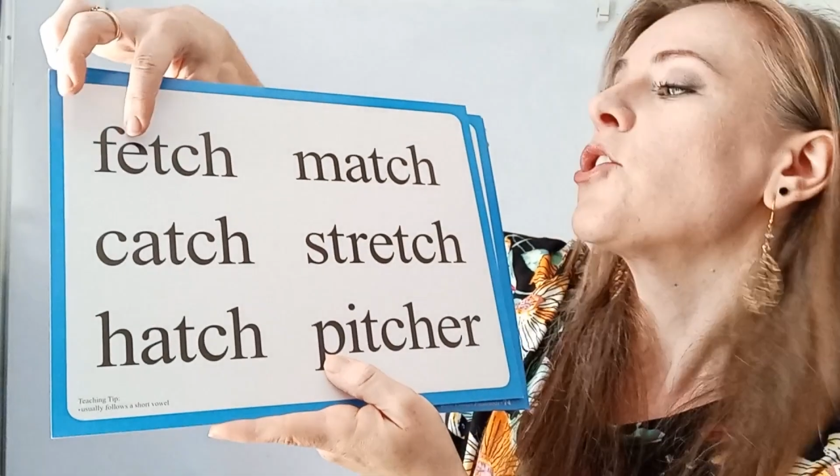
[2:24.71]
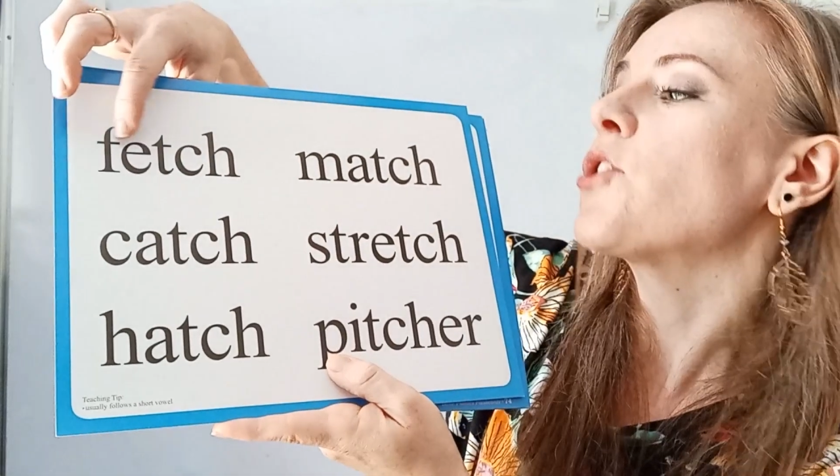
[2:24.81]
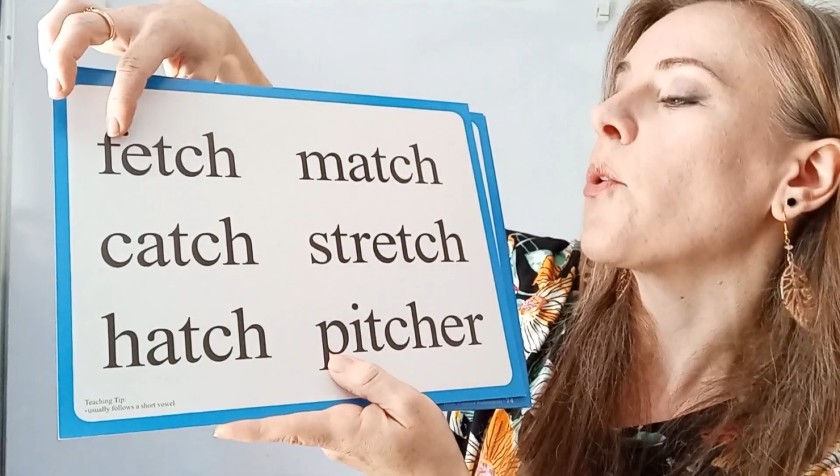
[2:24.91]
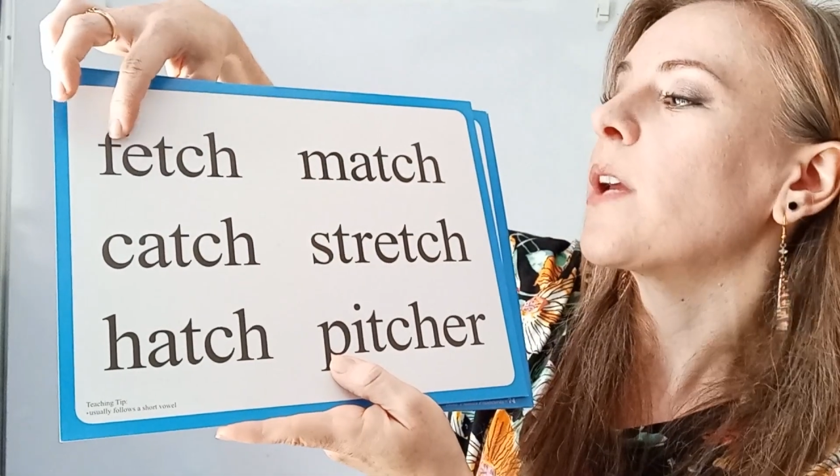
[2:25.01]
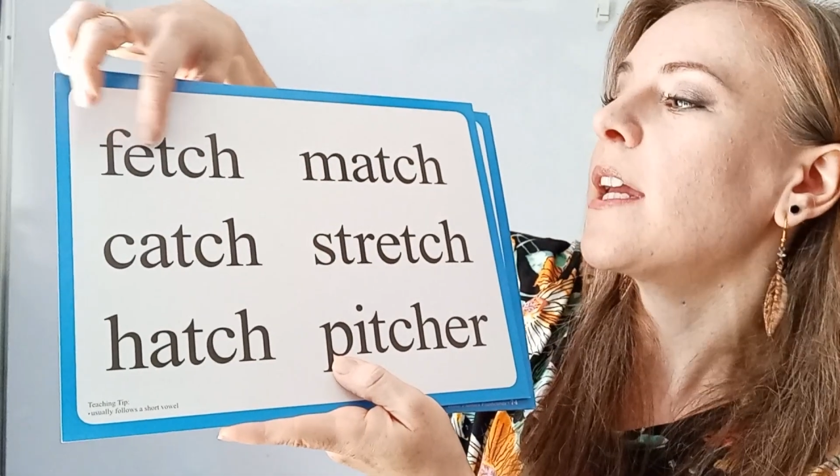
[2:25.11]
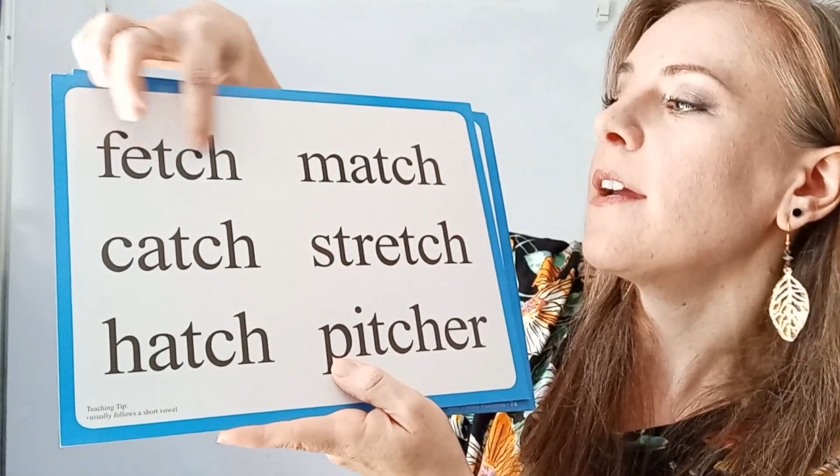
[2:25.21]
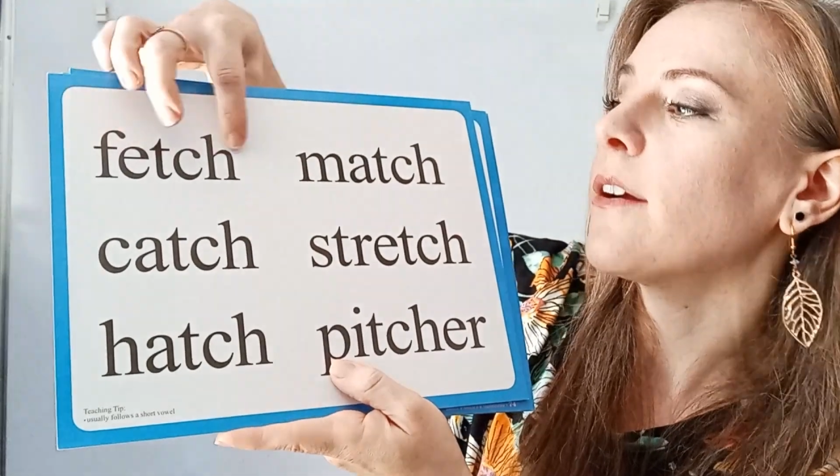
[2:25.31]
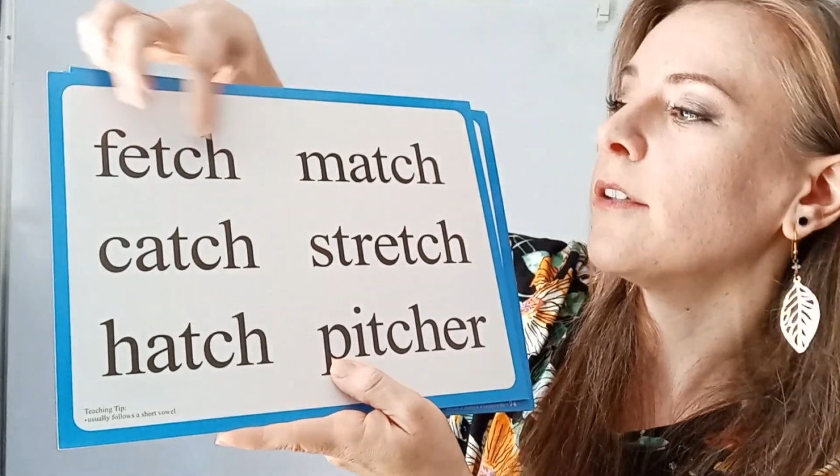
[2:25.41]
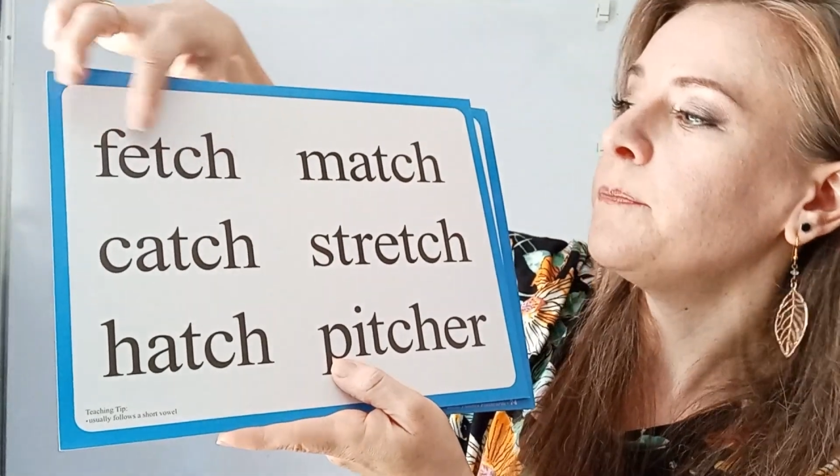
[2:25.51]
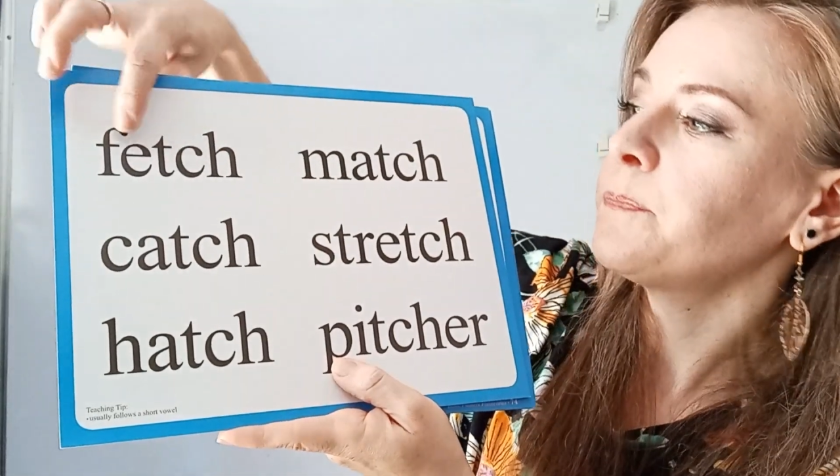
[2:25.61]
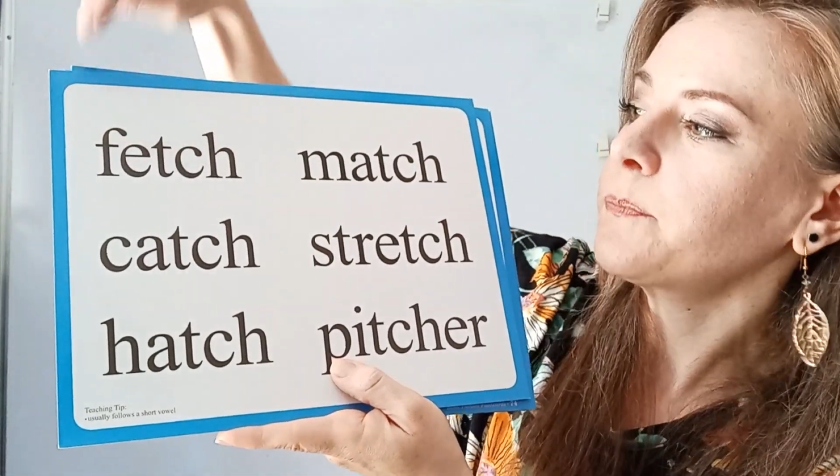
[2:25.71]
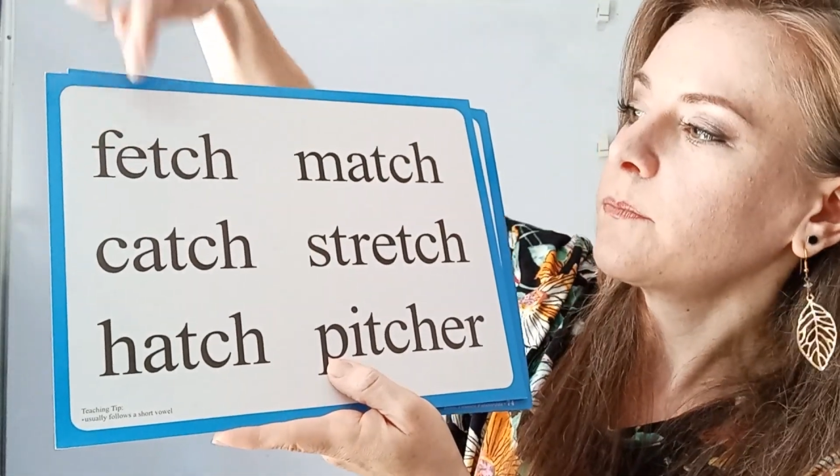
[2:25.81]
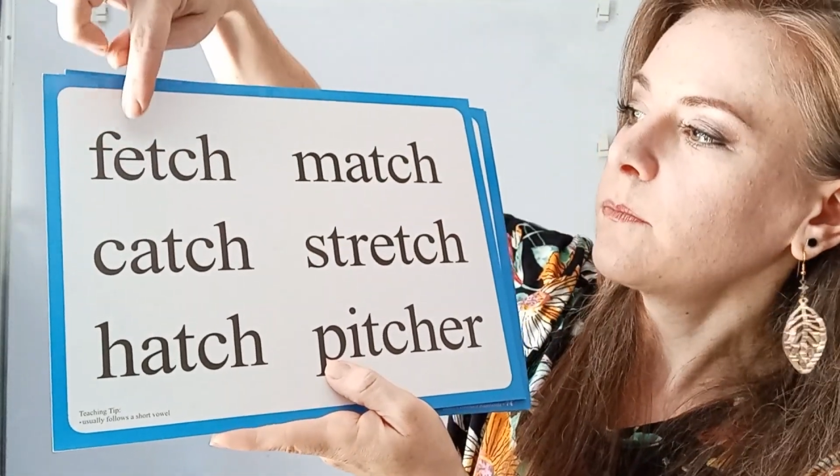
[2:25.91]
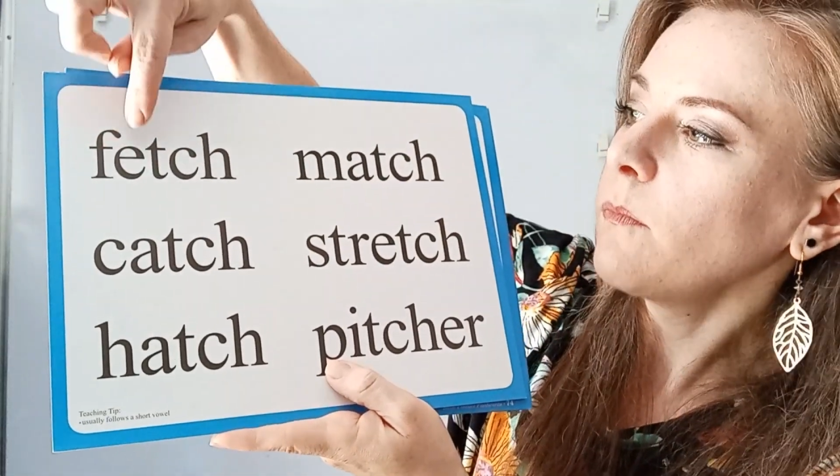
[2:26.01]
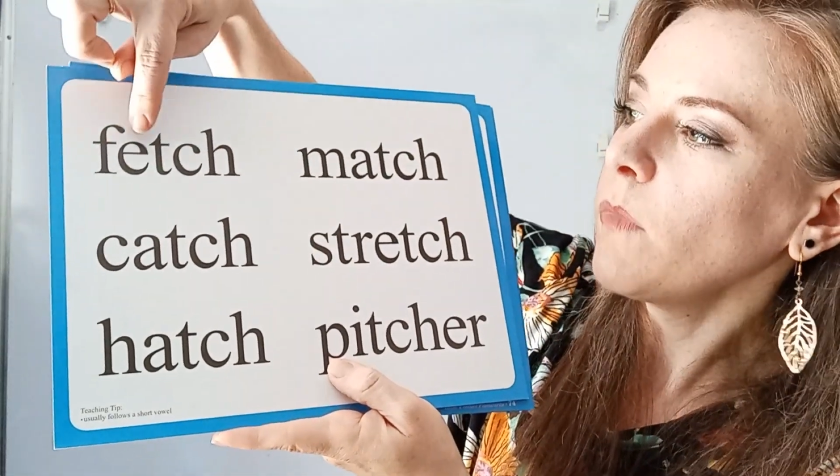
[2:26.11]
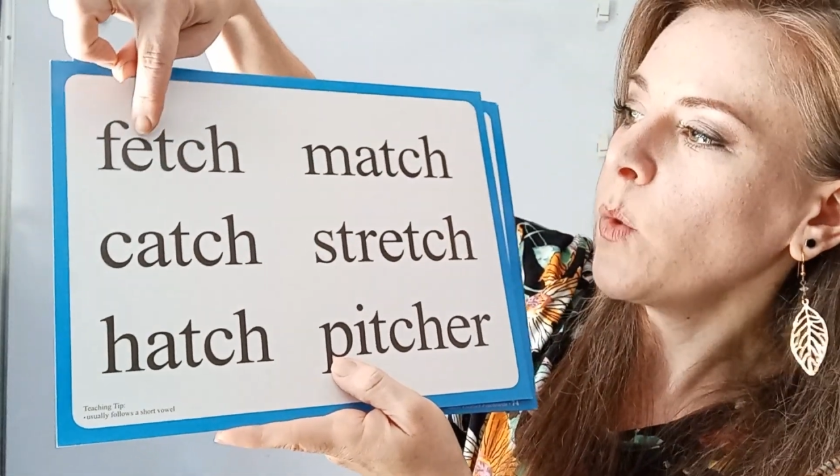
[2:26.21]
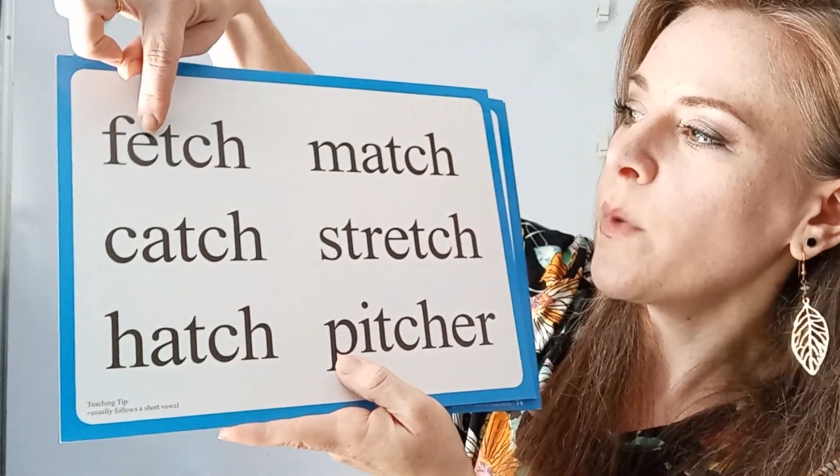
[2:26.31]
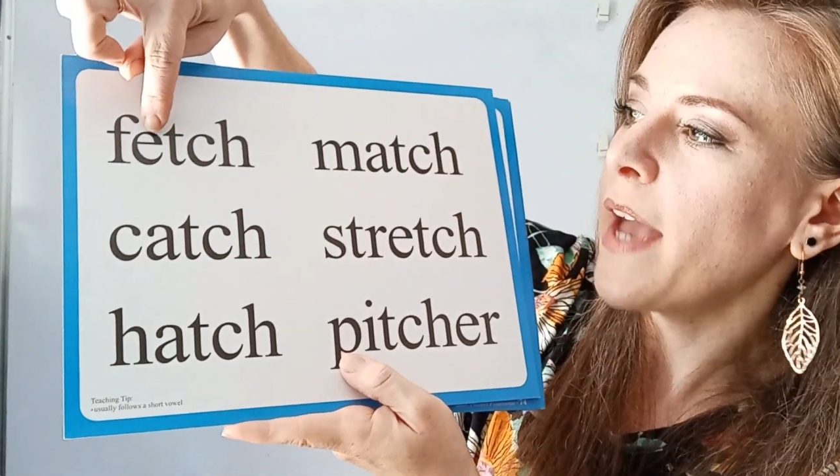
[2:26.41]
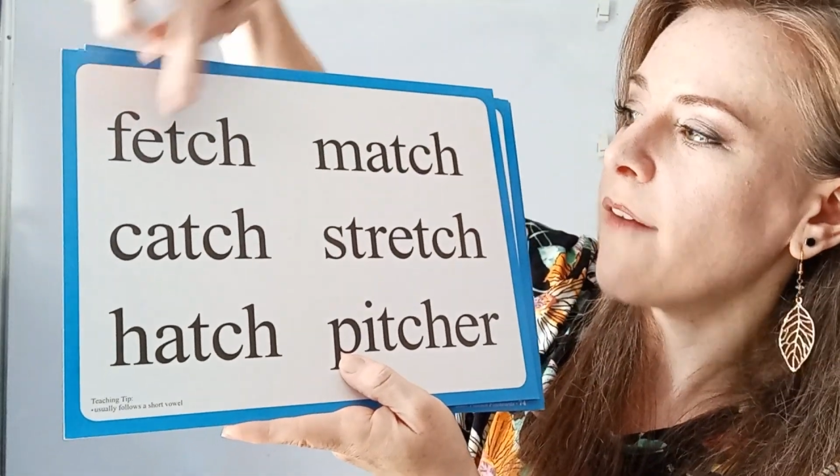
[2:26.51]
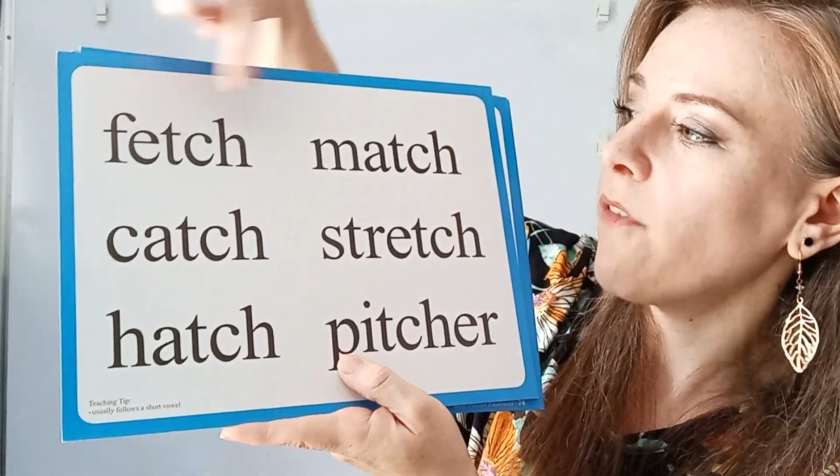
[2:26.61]
So here
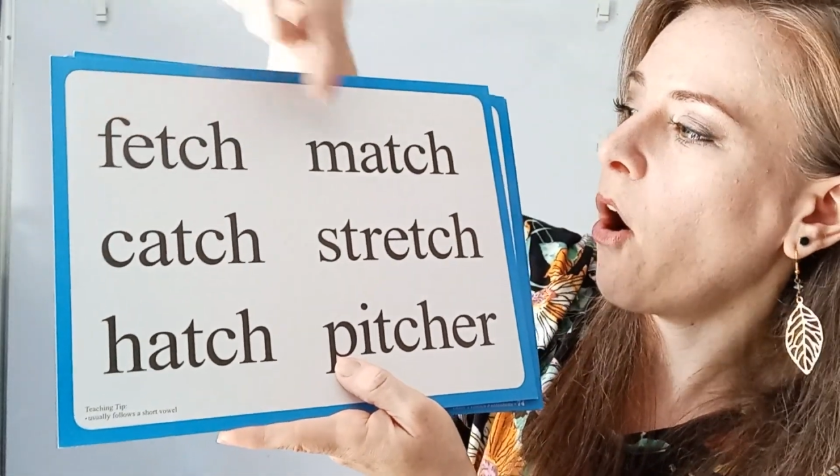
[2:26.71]
we have